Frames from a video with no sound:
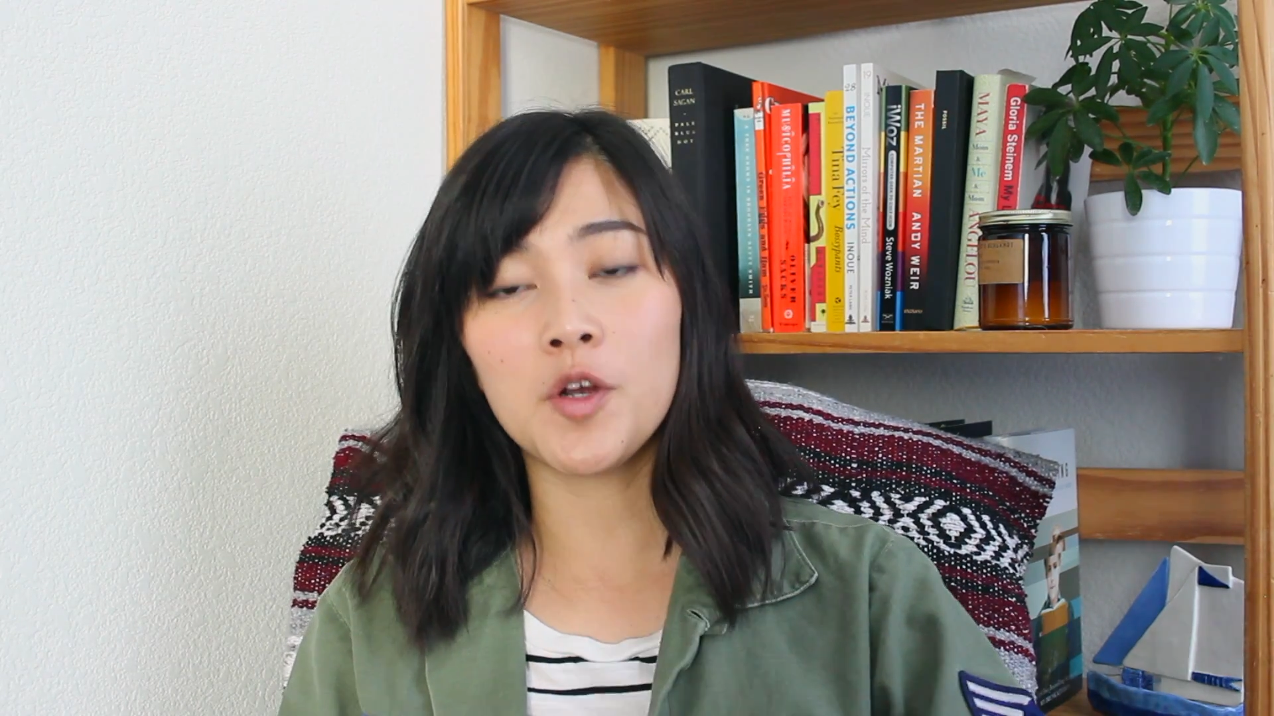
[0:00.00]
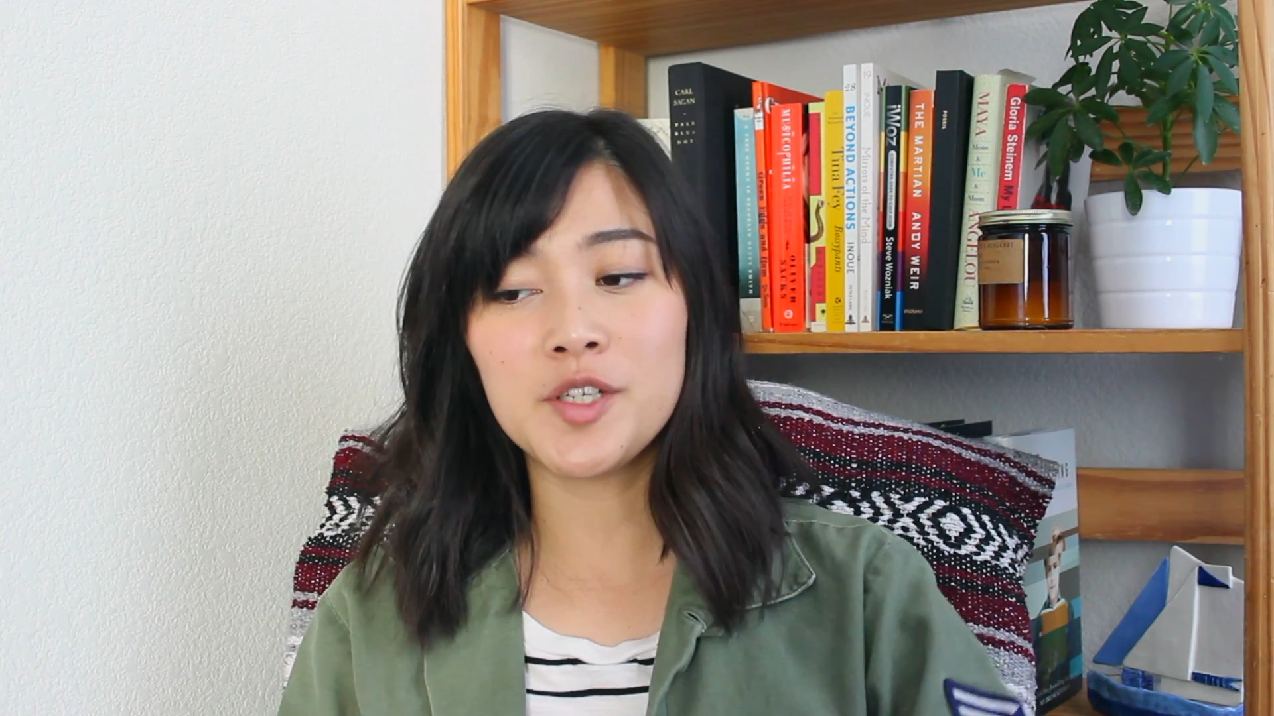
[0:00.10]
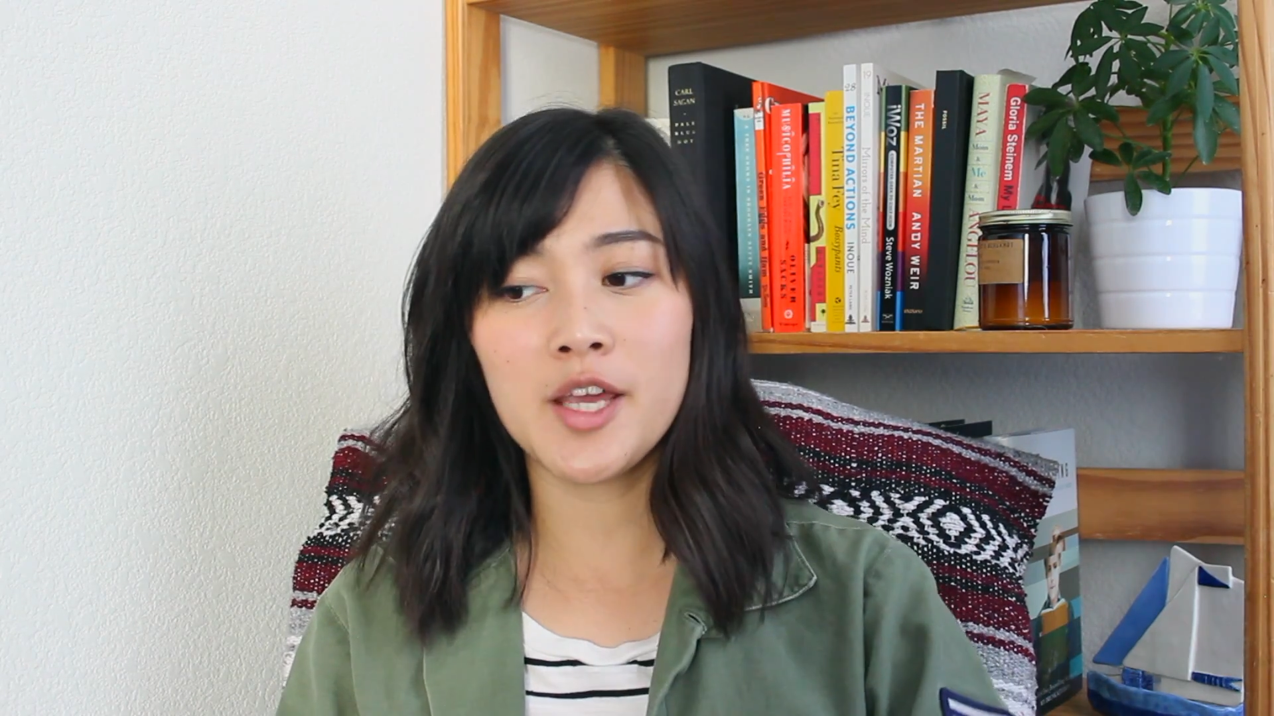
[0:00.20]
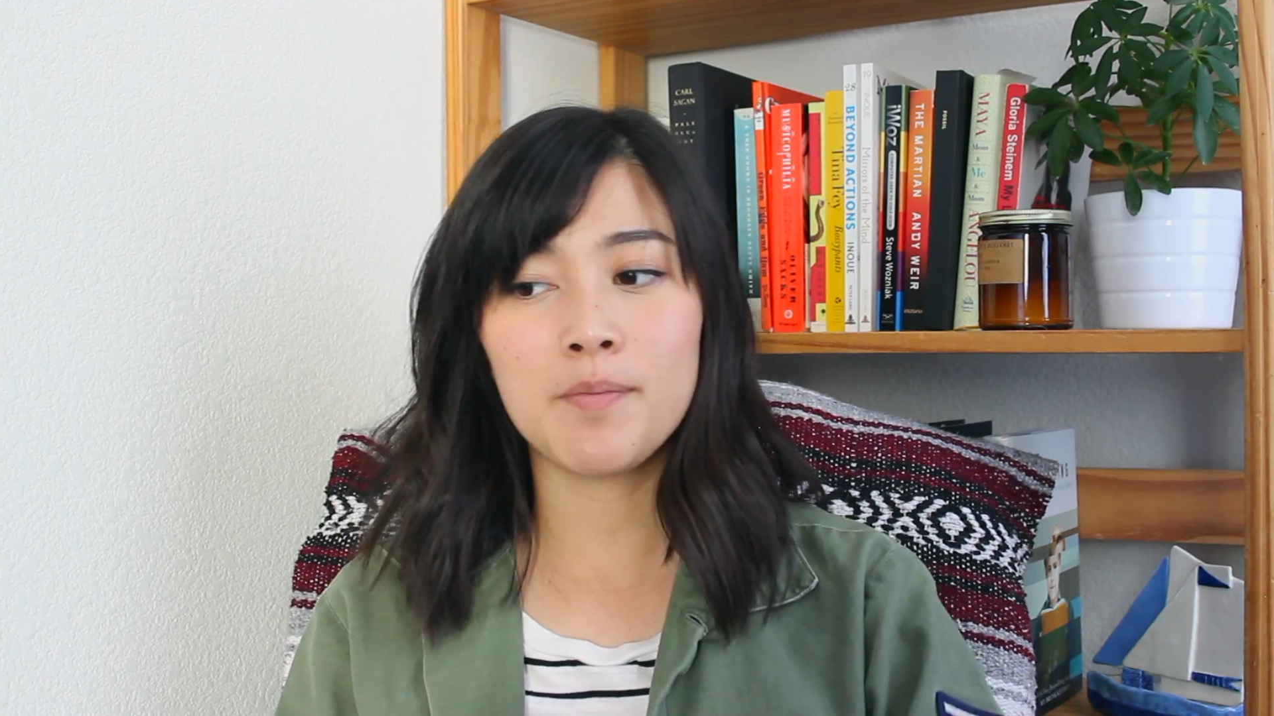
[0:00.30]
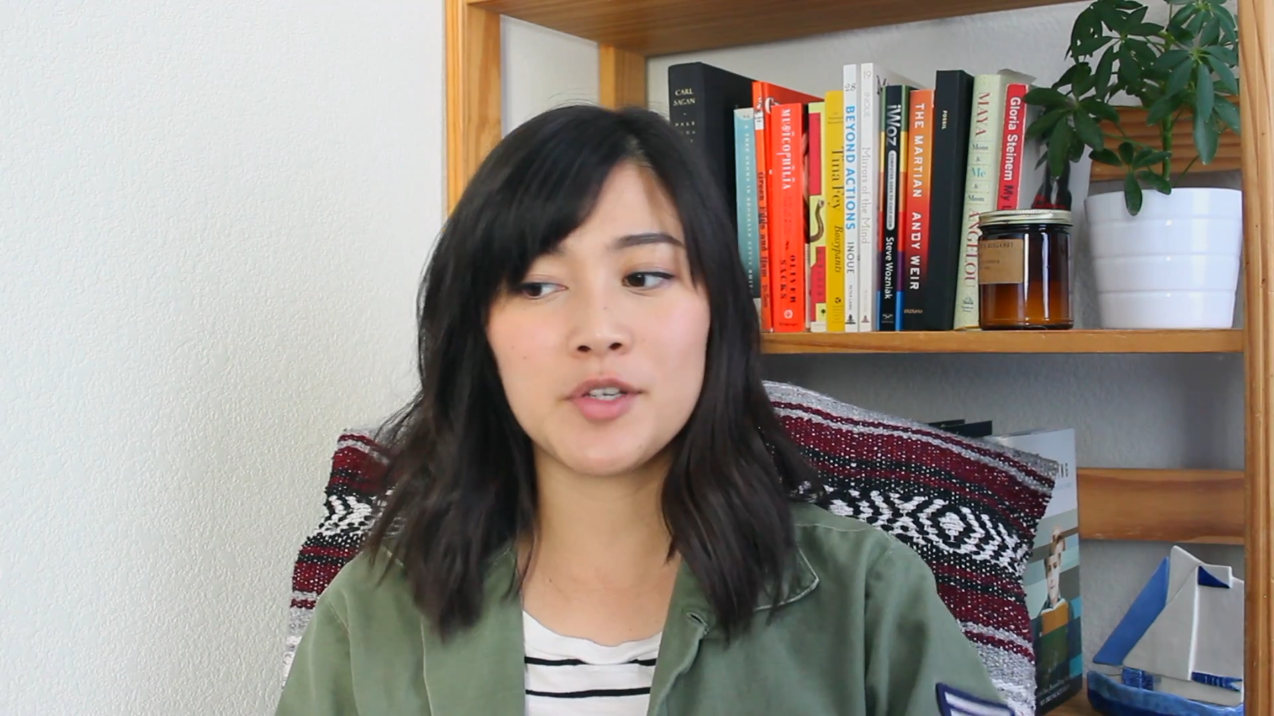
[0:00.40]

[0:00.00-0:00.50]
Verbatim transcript: rotate